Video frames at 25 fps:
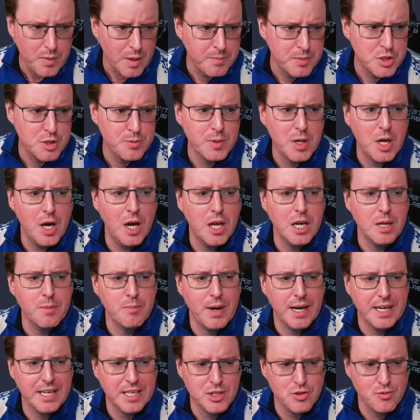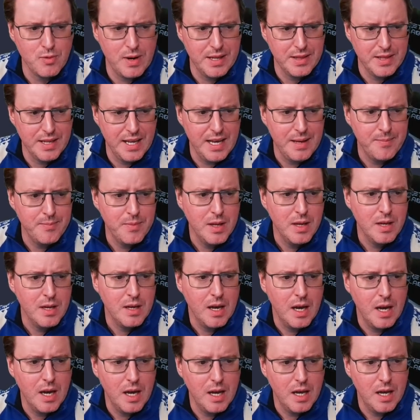Put some curly brackets around there.
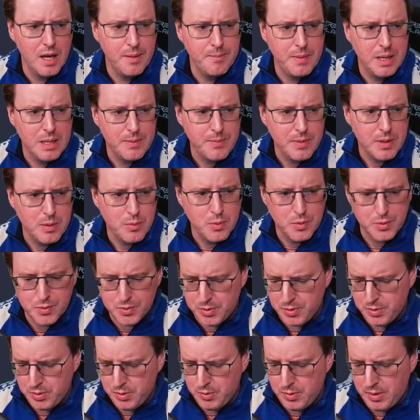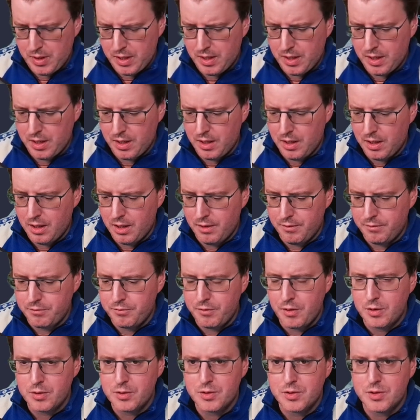Maybe we'll do
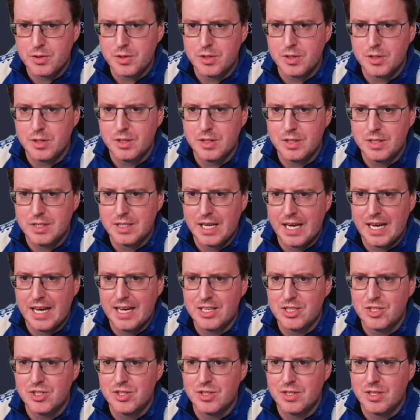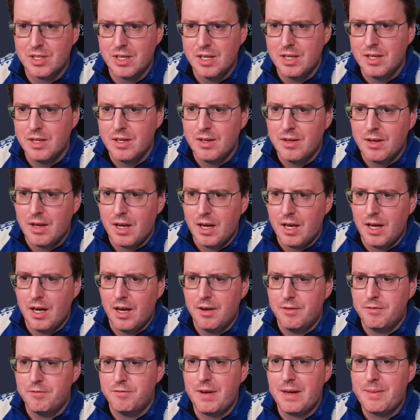font dash
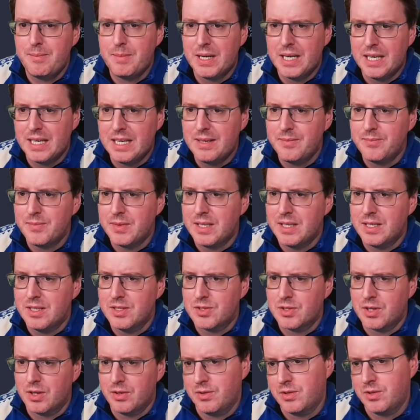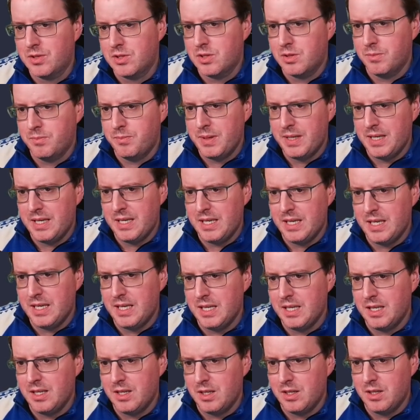family is going to
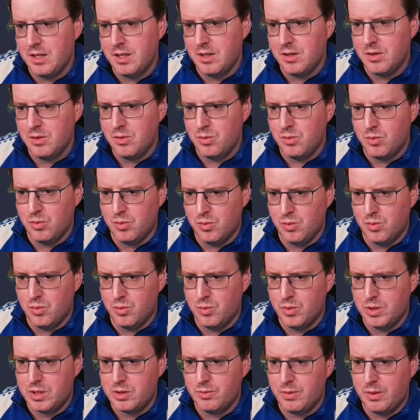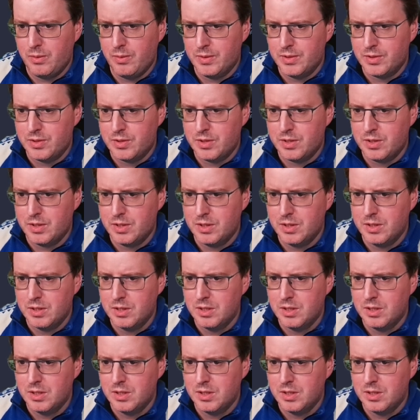be, what do I want?